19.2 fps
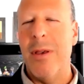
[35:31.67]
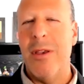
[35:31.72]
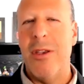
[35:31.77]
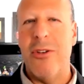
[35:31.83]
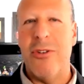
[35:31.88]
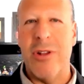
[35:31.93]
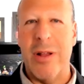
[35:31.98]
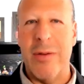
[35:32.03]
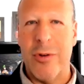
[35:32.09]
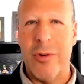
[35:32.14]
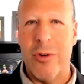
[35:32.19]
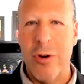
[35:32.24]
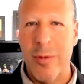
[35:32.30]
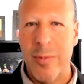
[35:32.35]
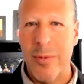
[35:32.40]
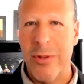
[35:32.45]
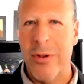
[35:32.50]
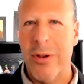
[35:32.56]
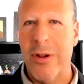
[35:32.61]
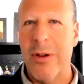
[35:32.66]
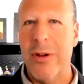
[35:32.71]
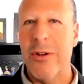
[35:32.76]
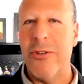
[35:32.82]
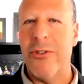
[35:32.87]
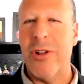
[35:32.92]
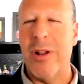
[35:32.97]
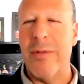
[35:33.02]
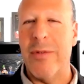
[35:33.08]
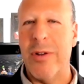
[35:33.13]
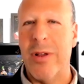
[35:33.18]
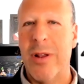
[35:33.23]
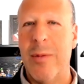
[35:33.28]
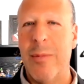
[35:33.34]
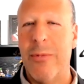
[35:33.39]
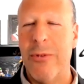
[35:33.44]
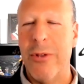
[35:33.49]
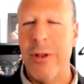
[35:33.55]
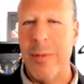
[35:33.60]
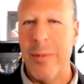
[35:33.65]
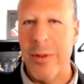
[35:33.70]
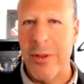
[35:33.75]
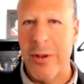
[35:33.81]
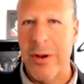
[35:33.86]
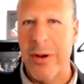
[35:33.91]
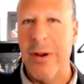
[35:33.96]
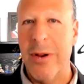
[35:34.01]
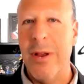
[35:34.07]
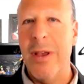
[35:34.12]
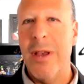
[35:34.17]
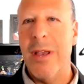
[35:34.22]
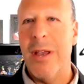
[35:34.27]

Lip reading: You should have a corporate lawyer. You should have an employment lawyer,